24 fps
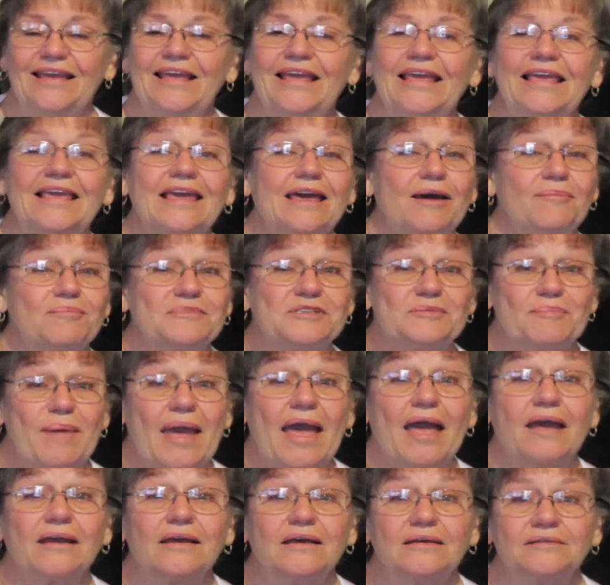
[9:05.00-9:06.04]
He comes
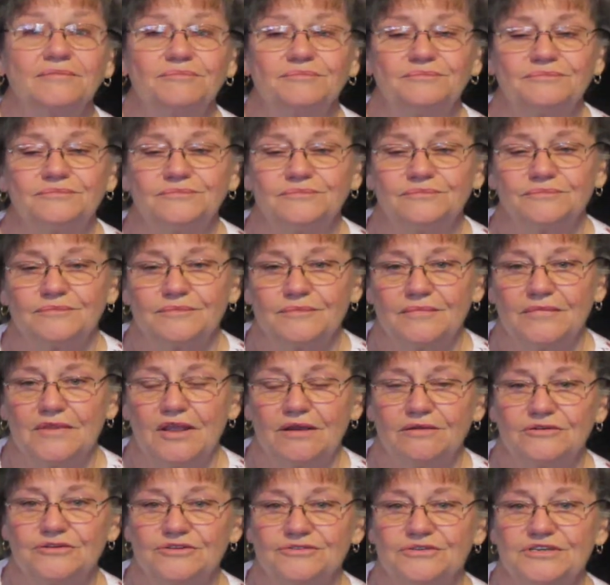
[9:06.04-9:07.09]
back.
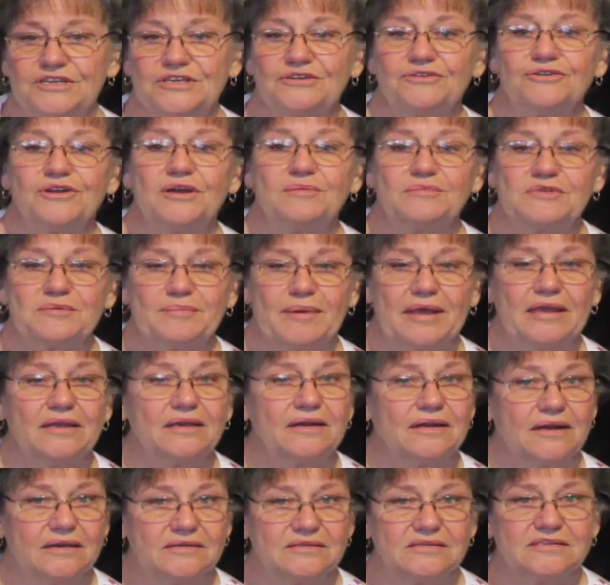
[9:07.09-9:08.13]
Dr. Dieter comes back
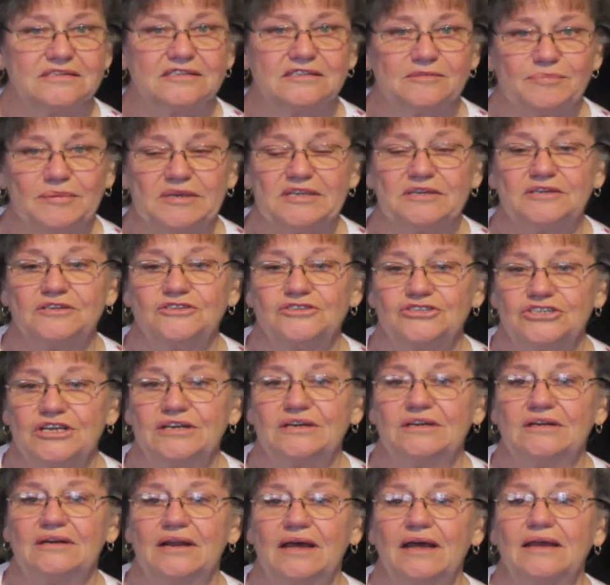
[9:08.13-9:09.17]
and asks to speak to
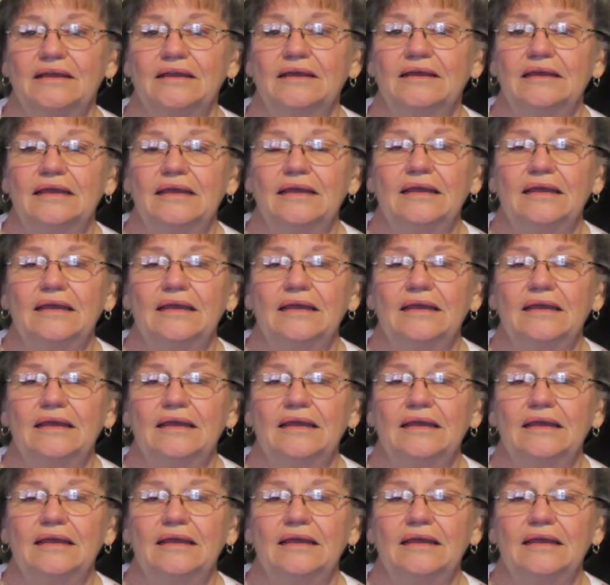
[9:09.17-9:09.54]
Jen and I.